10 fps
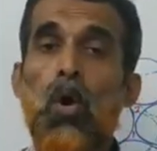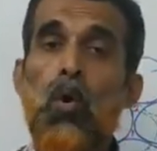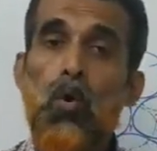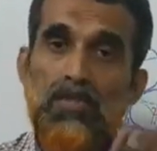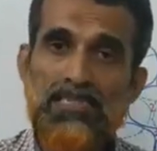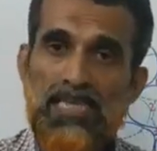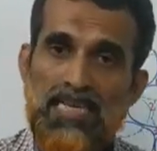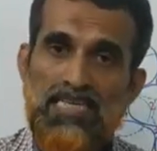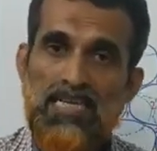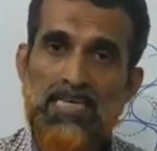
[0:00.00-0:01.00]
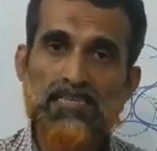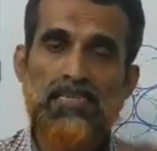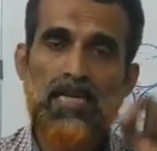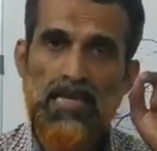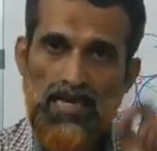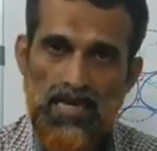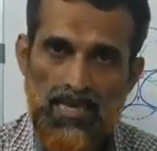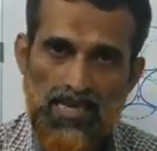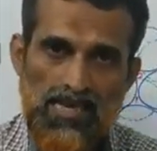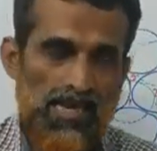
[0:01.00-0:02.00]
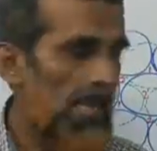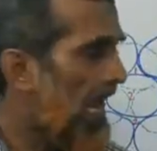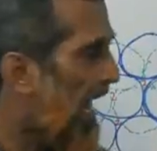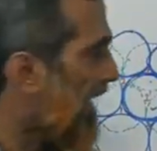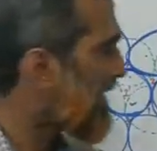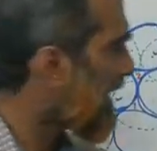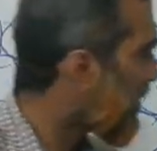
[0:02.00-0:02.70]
whose centers lie at the